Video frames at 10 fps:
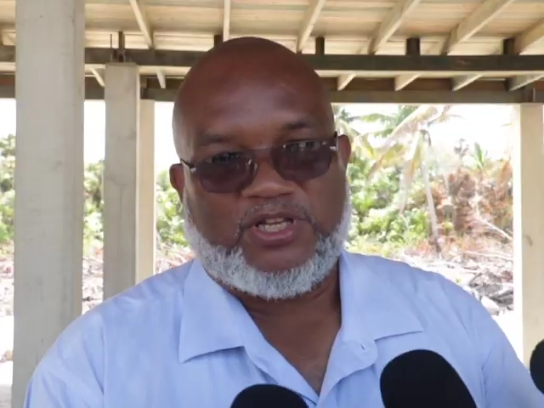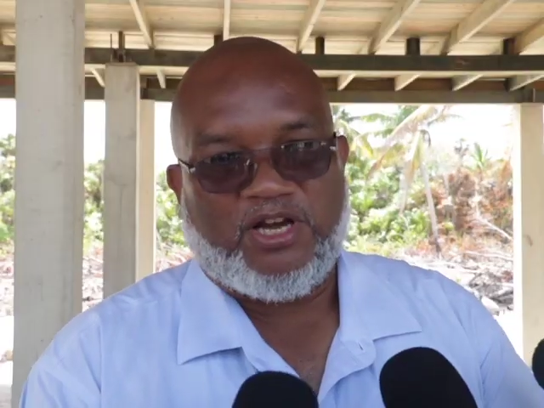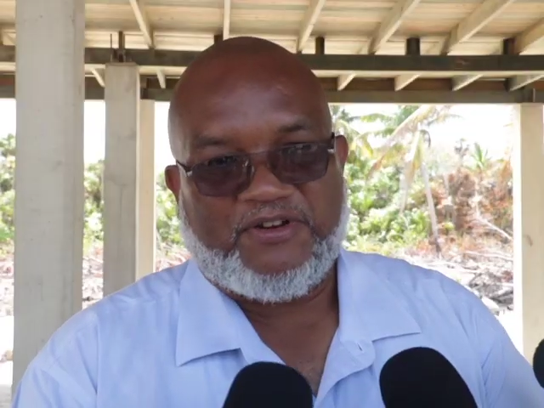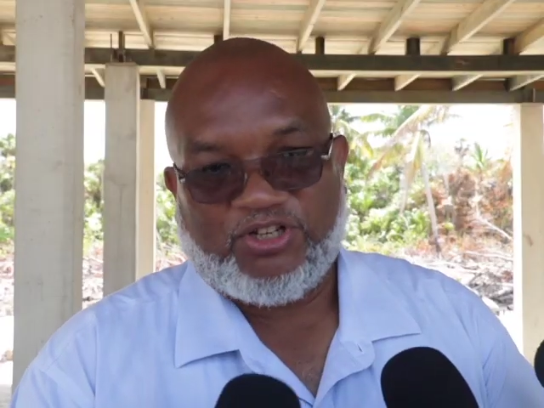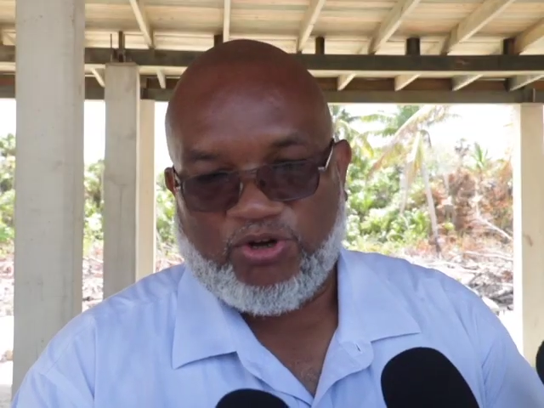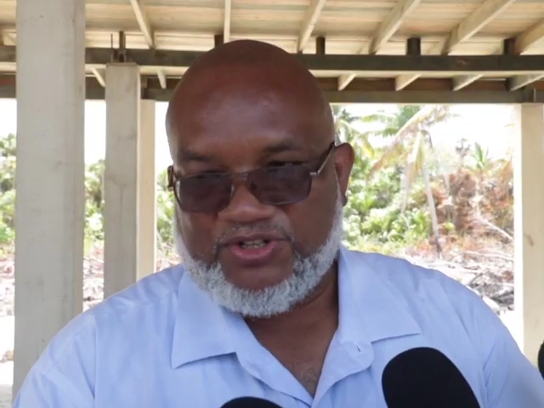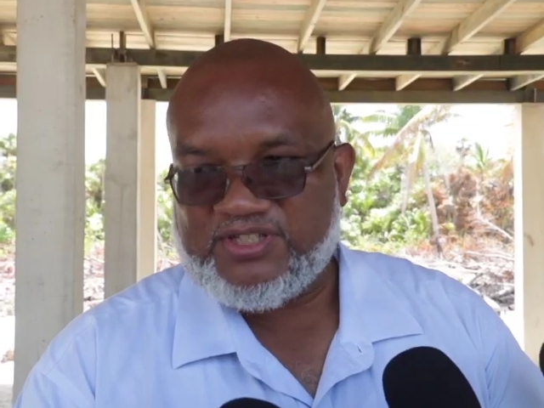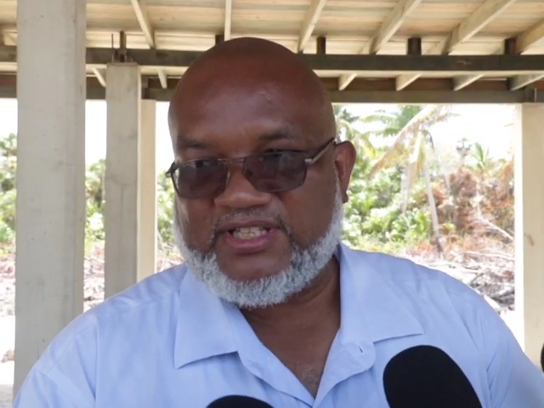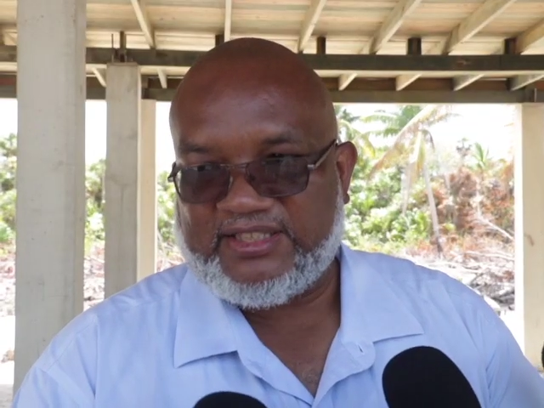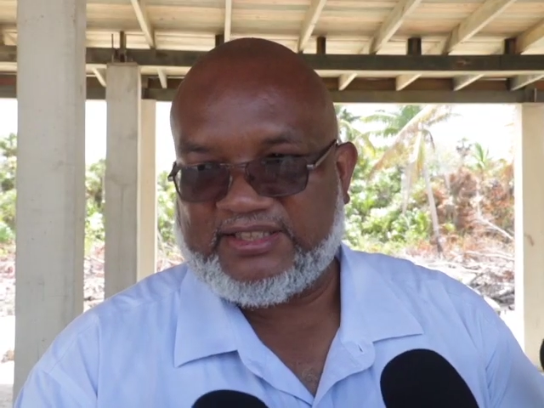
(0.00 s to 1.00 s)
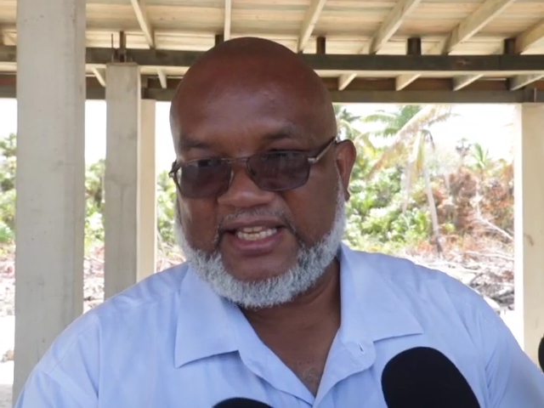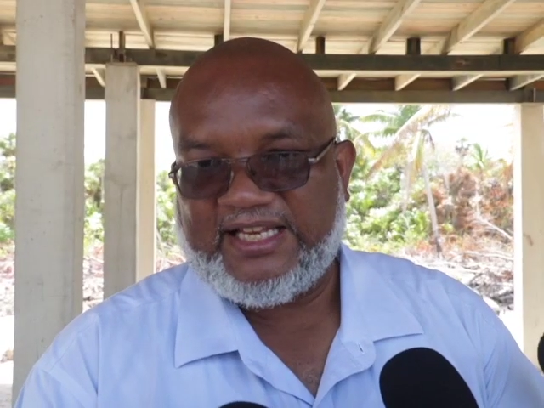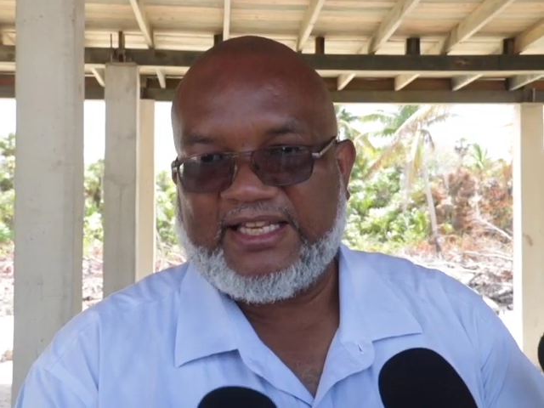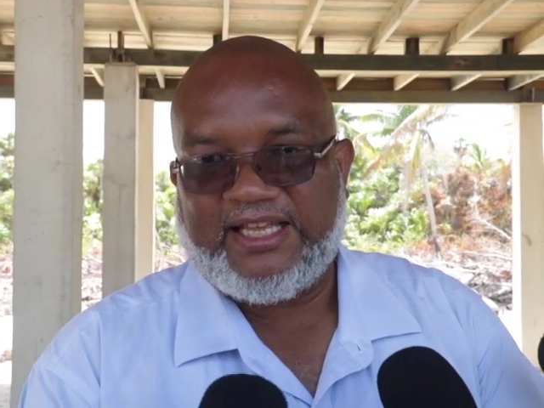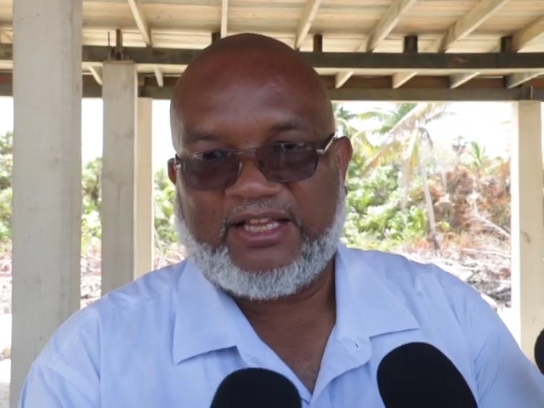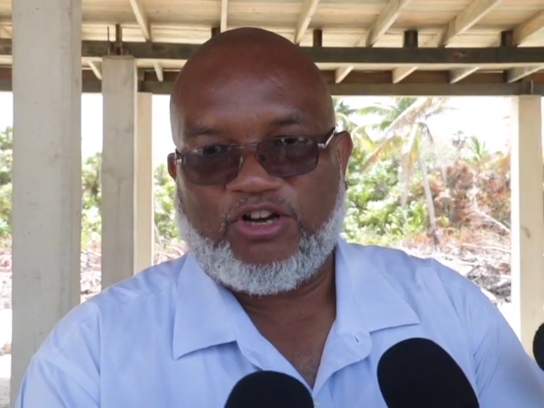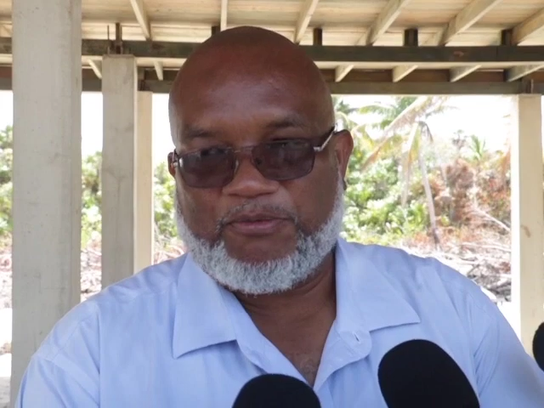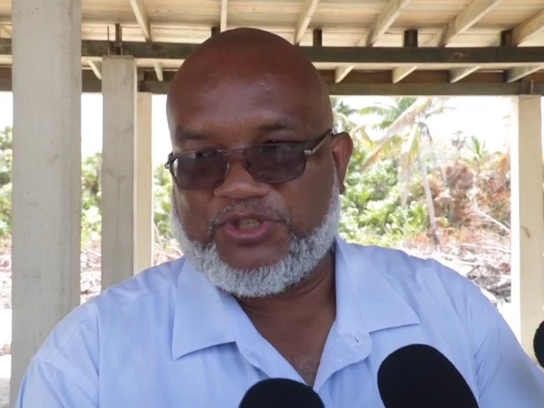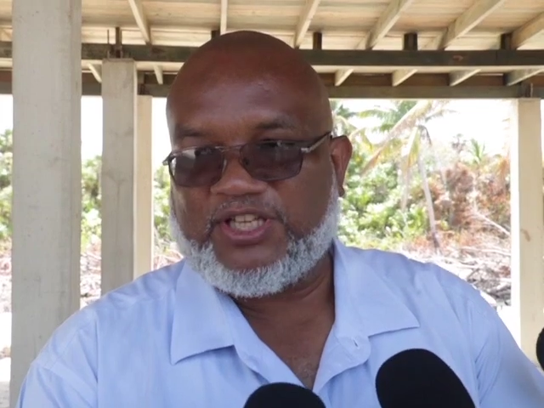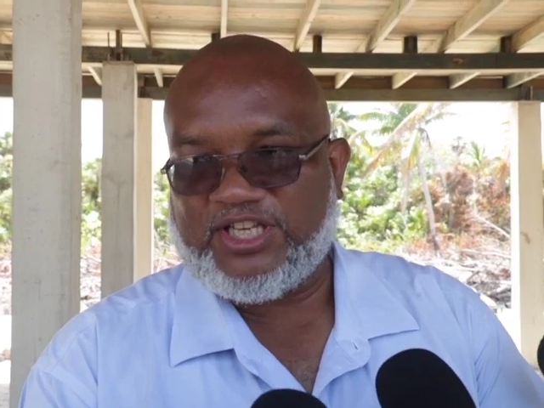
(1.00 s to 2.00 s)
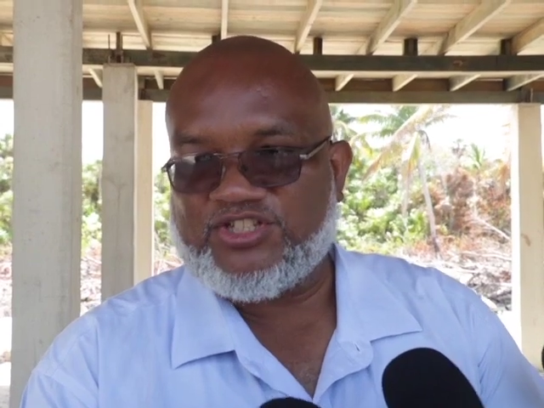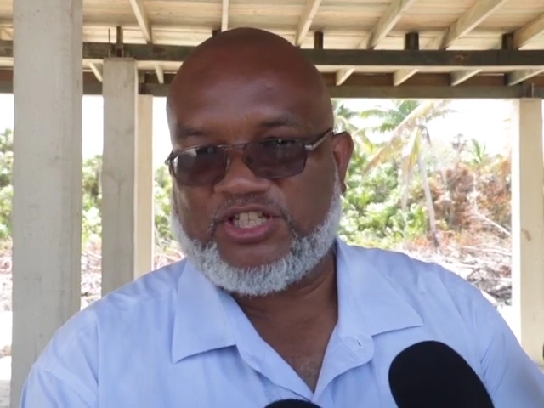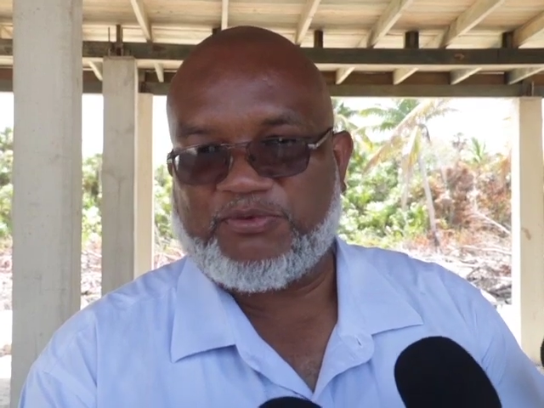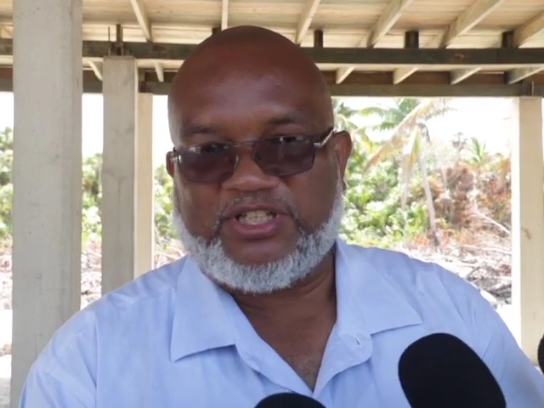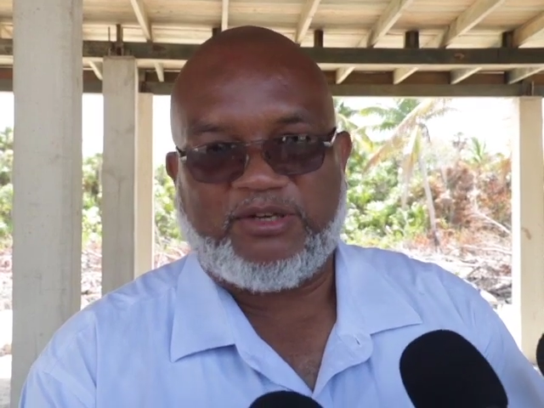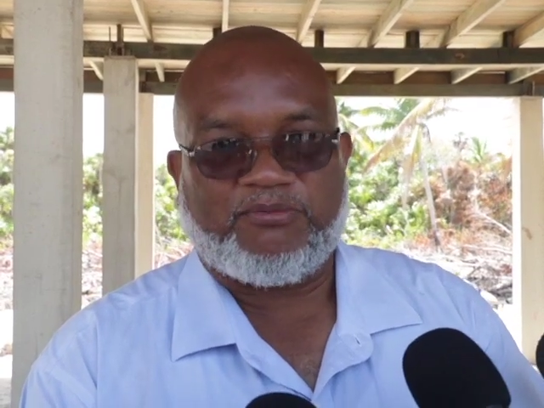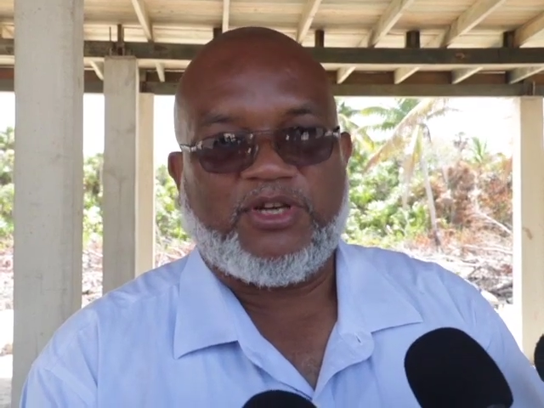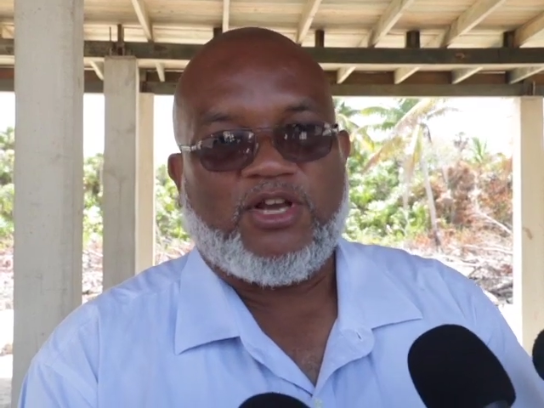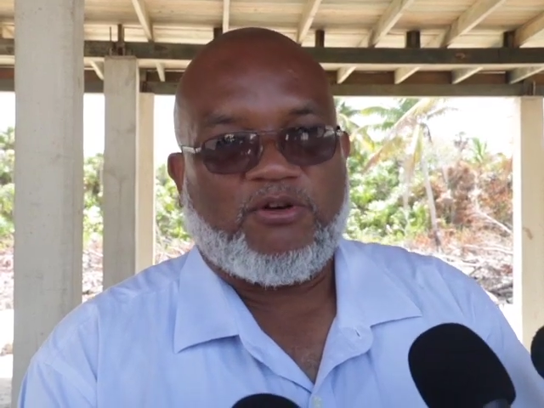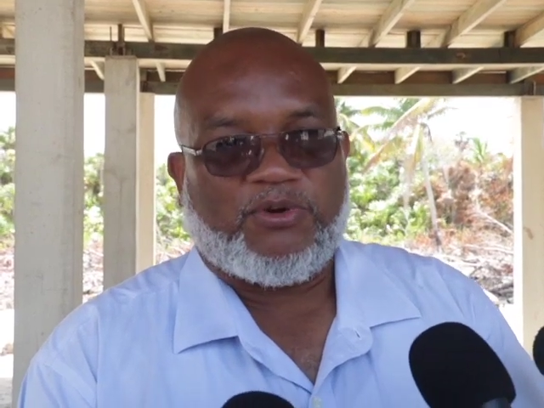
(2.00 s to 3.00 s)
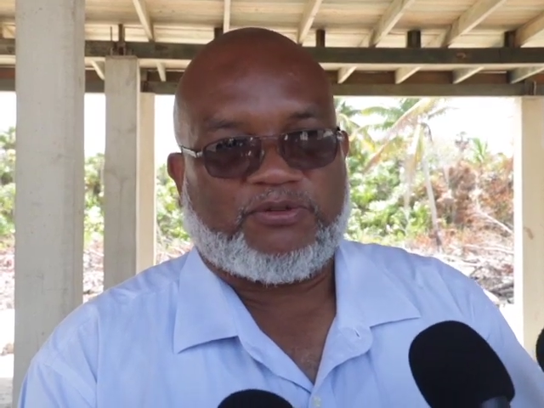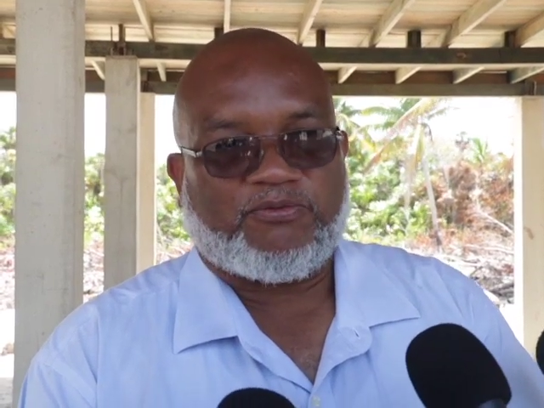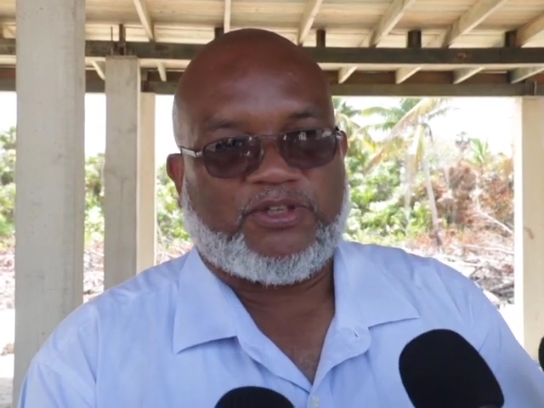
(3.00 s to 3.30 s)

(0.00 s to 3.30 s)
we are in constant daily uh, communication with them with,